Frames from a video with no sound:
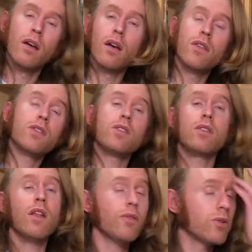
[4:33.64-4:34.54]
This is
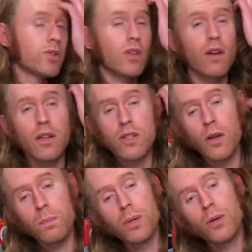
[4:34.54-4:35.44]
another new song. It's
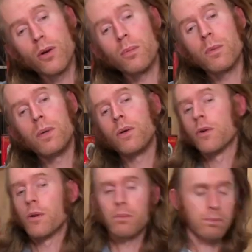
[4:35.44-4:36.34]
called Pilgrim to Pilgrim.